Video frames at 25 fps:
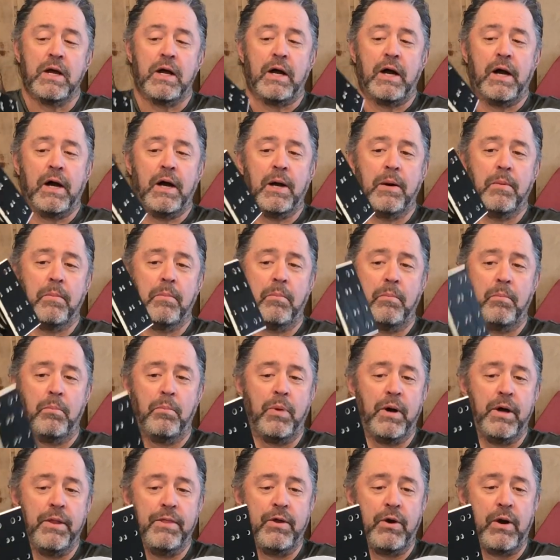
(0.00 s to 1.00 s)

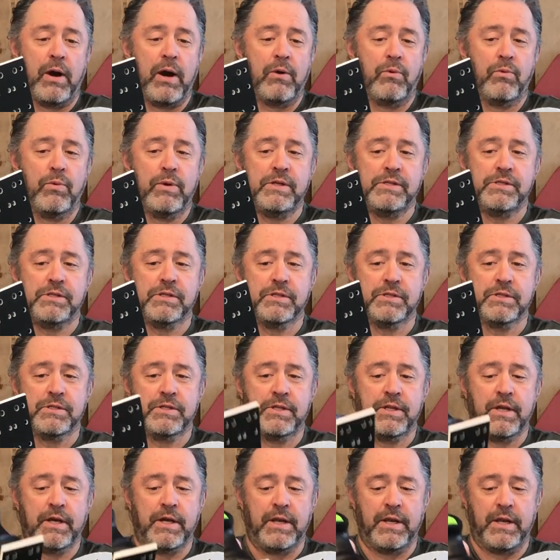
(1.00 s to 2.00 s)
But there are
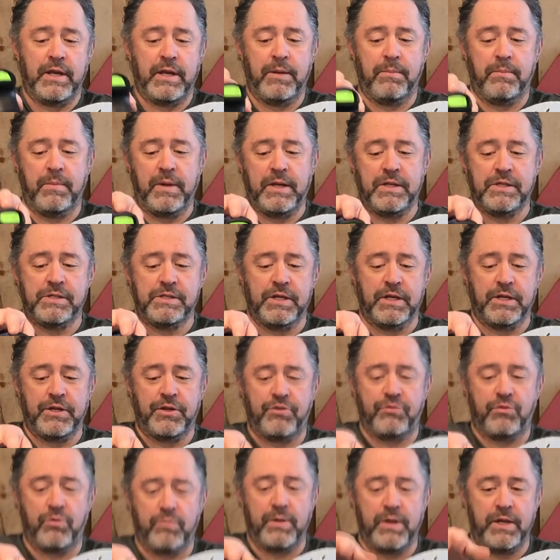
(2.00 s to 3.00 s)
reasons that it made
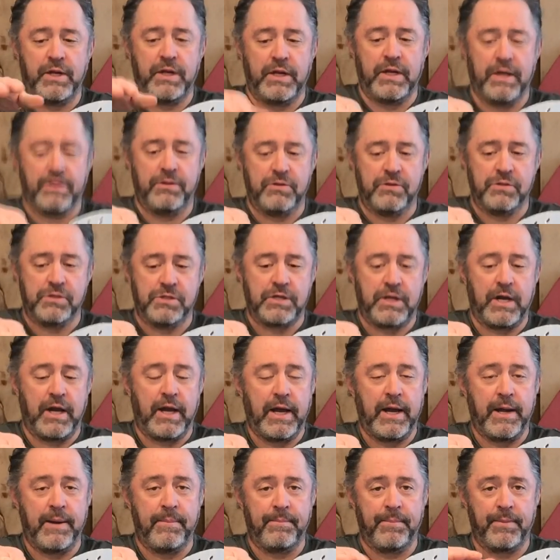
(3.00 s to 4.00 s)
sense for me to get this
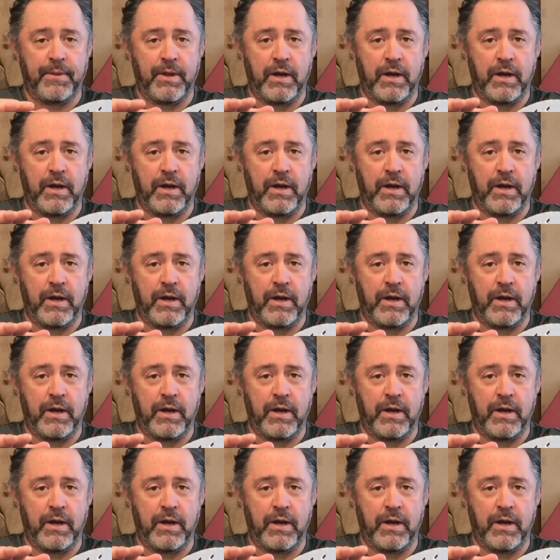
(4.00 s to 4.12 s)
guy.